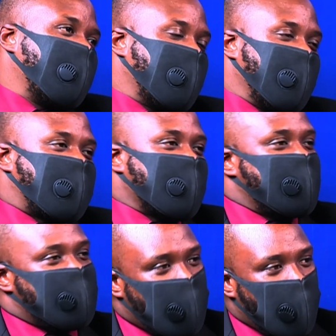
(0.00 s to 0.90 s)
It
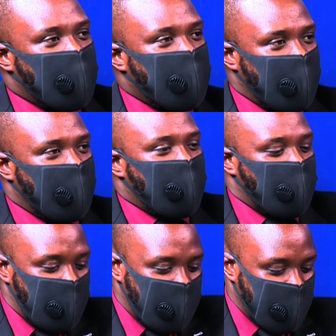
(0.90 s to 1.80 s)
has grown
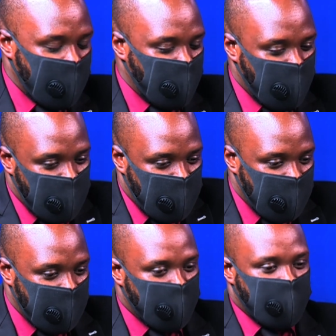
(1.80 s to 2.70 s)

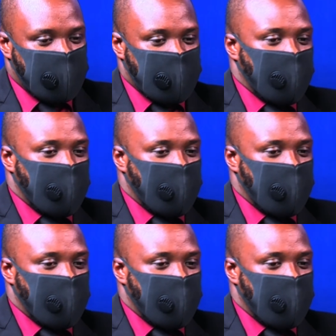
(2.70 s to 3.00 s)
in leaps